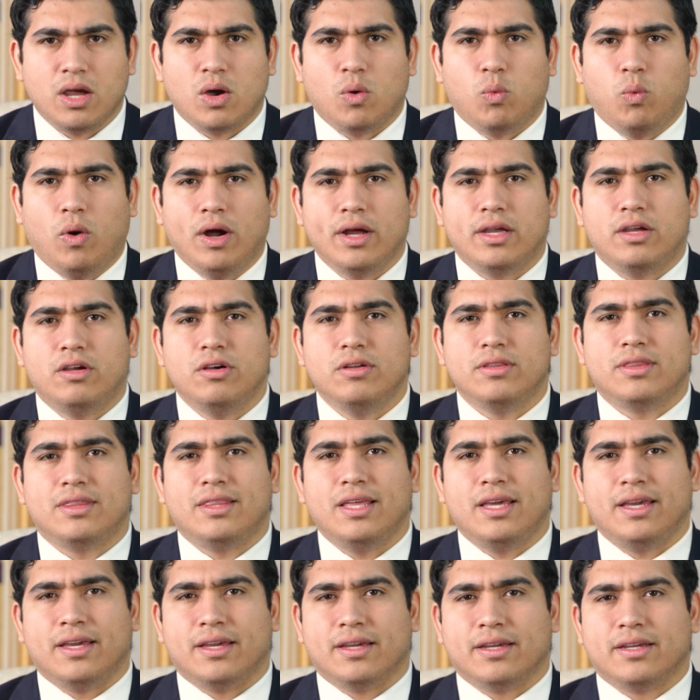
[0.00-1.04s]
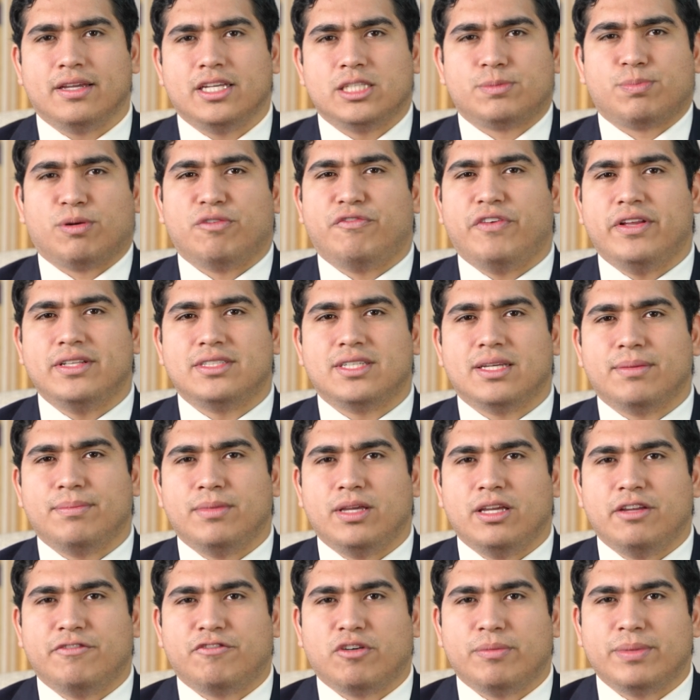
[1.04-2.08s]
What good thing is preventing
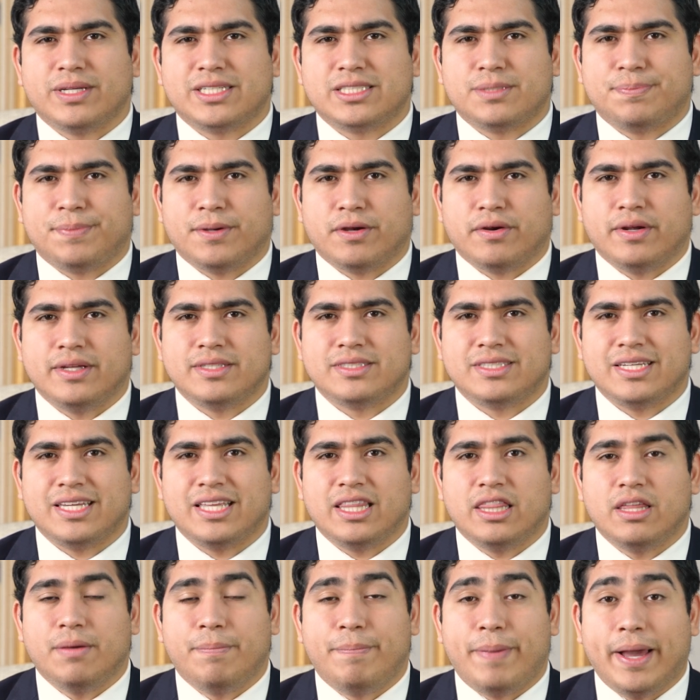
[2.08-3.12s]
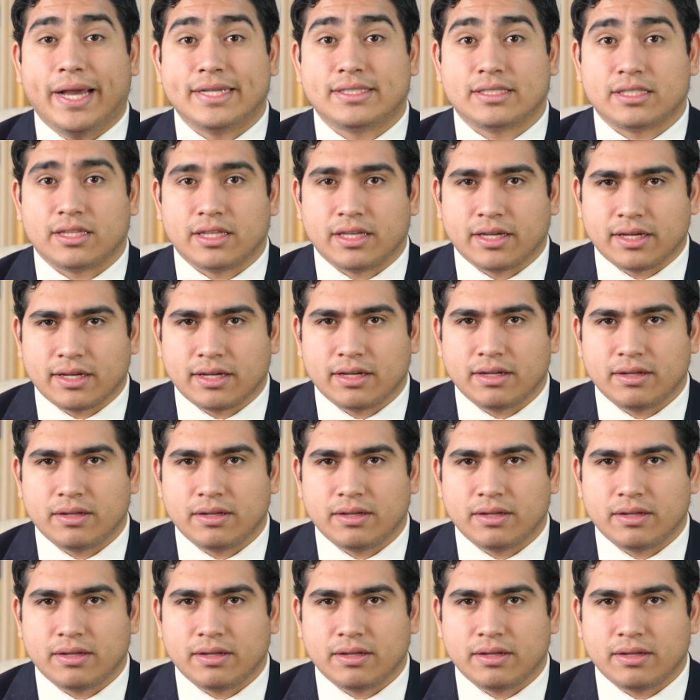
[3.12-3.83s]
me from experiencing the best thing?